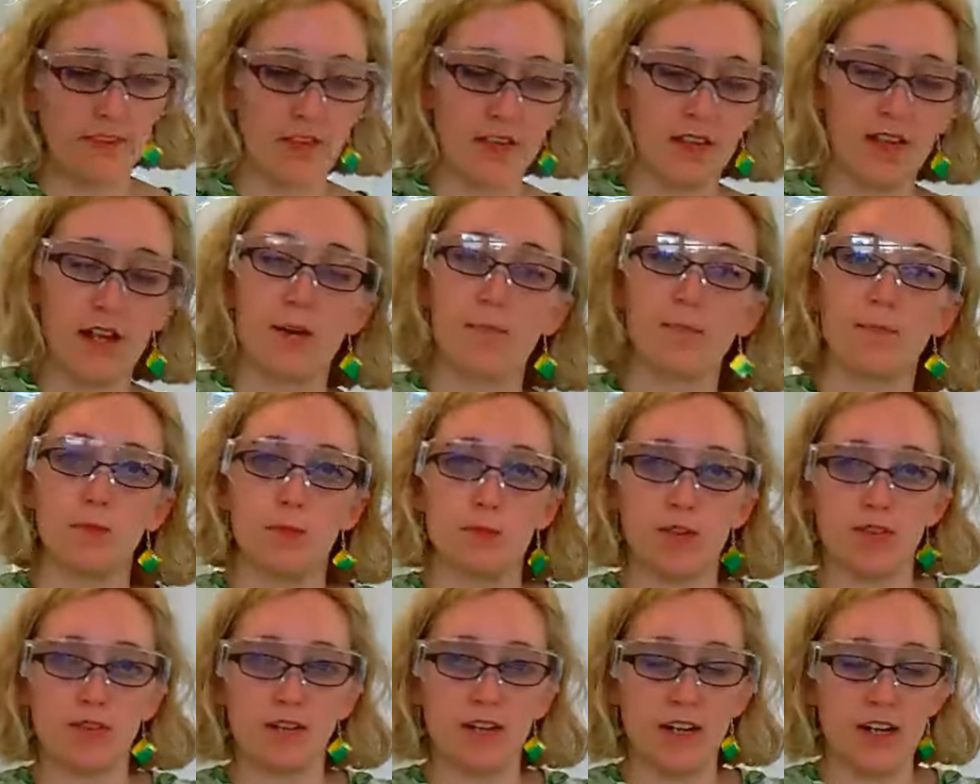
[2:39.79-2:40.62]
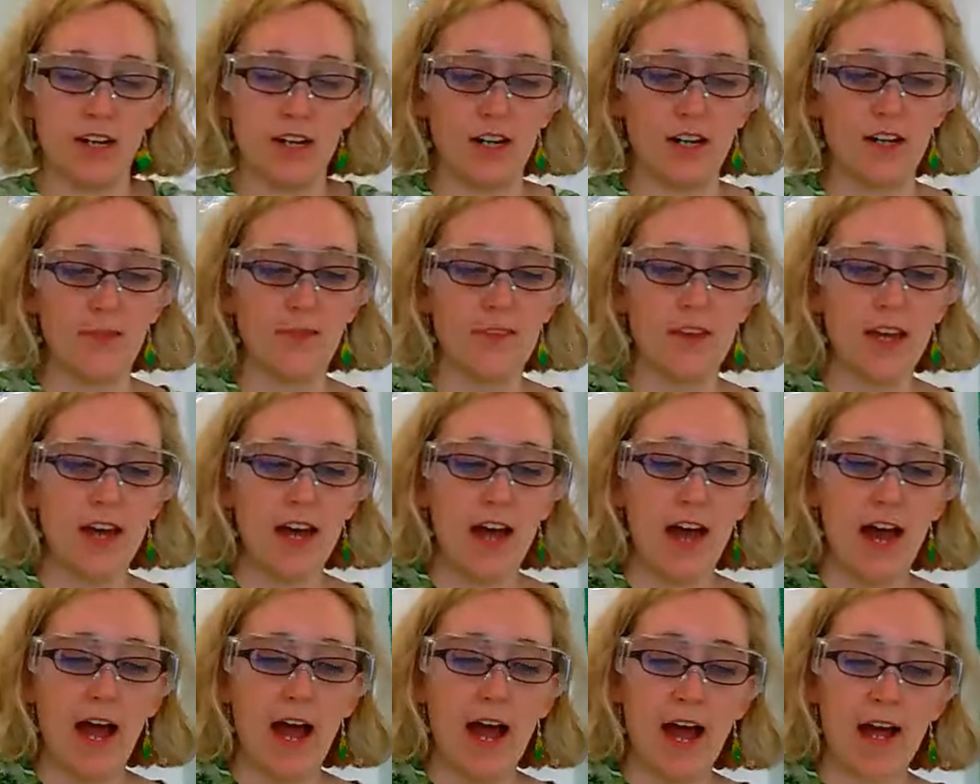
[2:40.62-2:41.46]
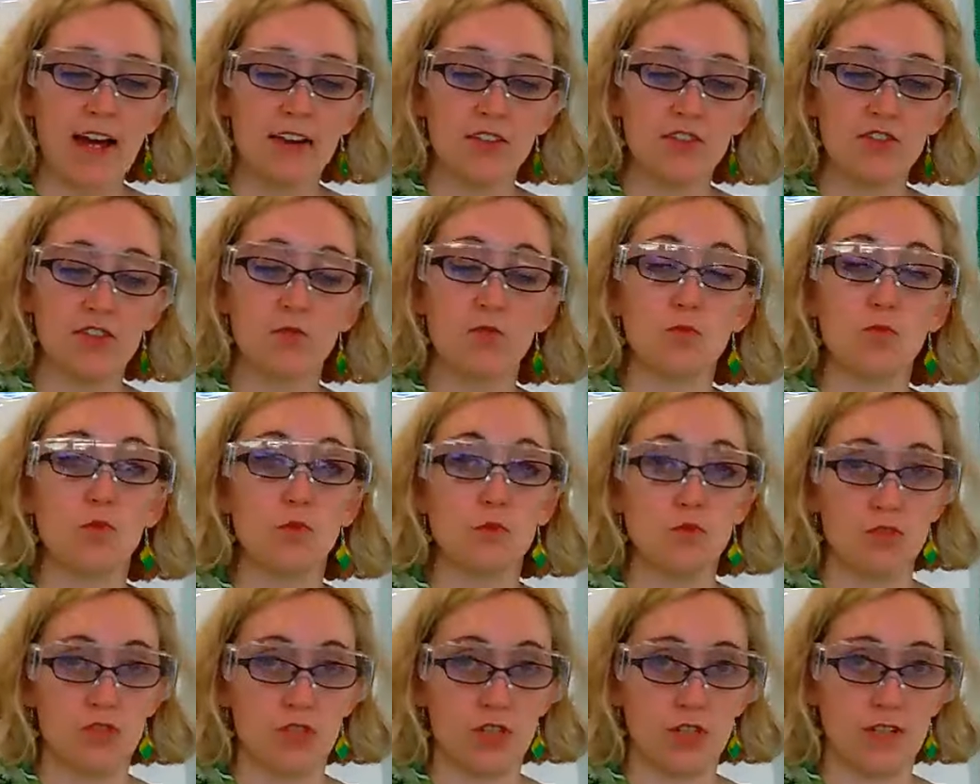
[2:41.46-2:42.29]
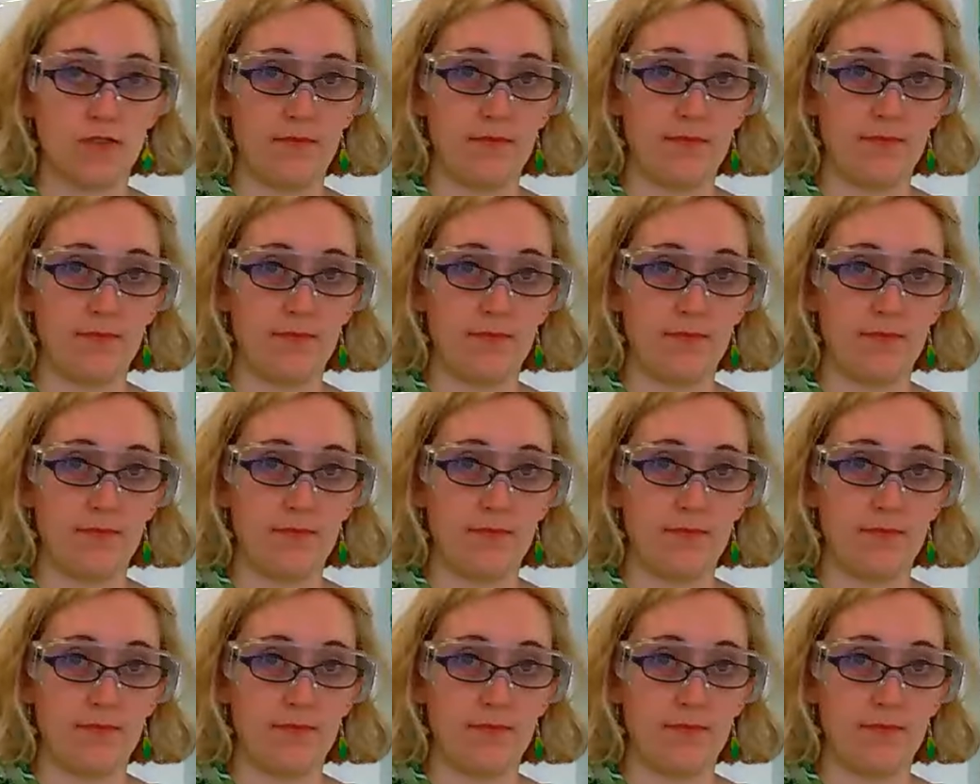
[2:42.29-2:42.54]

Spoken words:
that bluey-green colour, and some water.